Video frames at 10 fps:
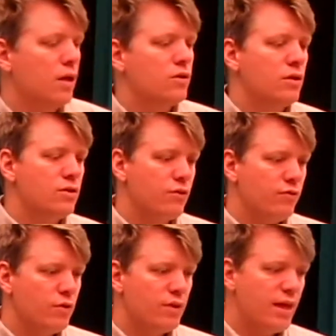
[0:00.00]
So there's a
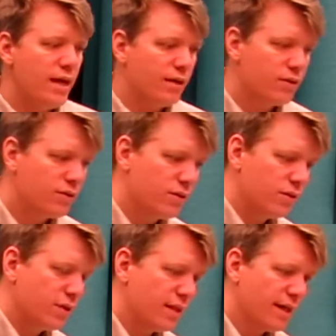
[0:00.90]
few things
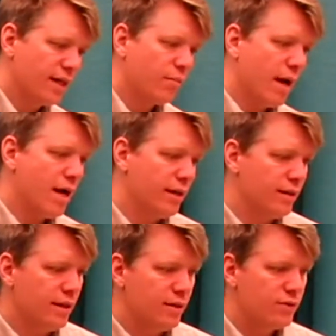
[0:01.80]
to think about
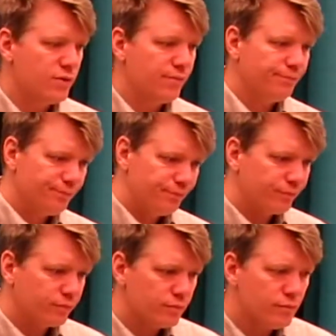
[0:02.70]
in this.
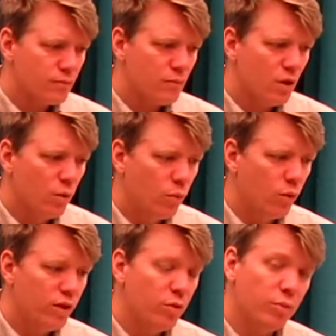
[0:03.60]

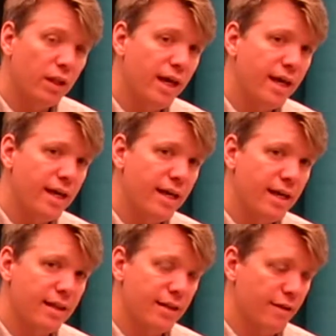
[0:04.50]
When you play
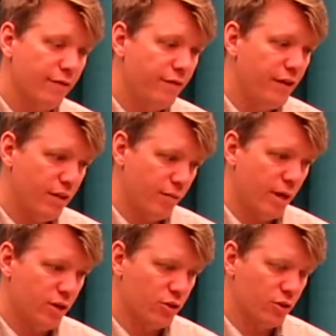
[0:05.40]
the fifth
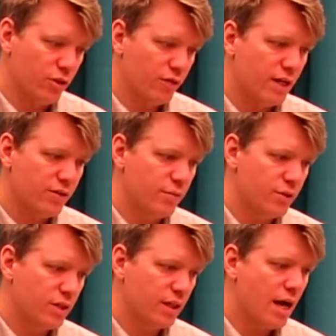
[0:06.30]
measure, you've got some
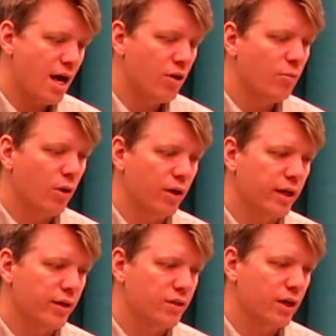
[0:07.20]
staccato
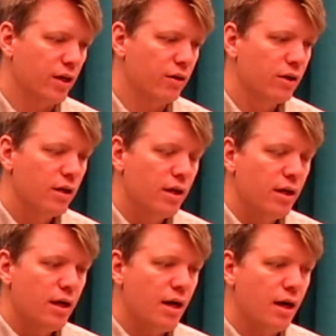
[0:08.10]
markings here.
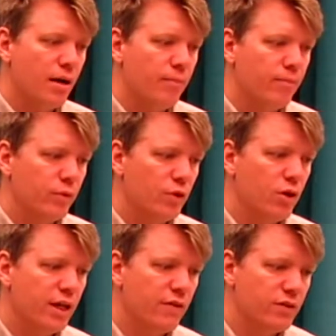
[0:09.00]

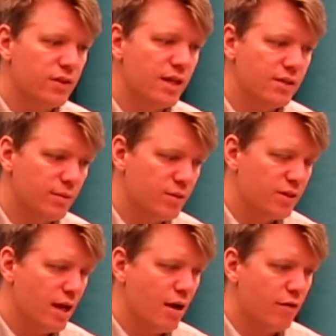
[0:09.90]
Kirk even says
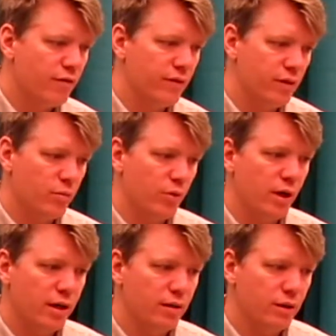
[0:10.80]
himself in the
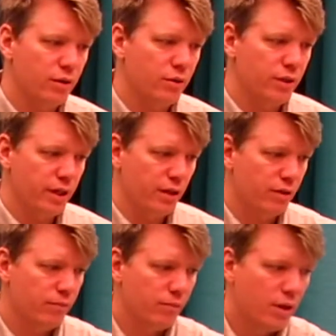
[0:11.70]
prelude
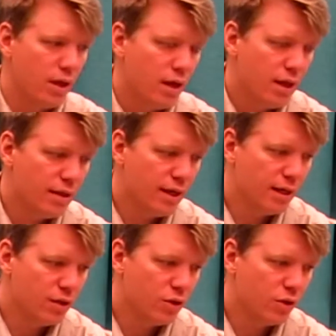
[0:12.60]
here
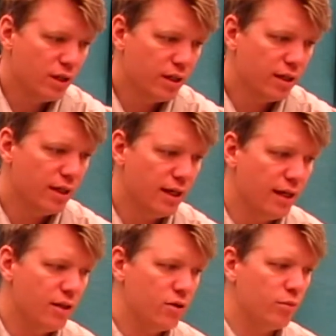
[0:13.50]
that you can
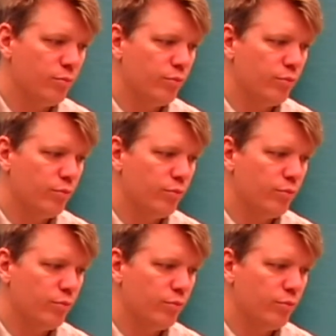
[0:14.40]
either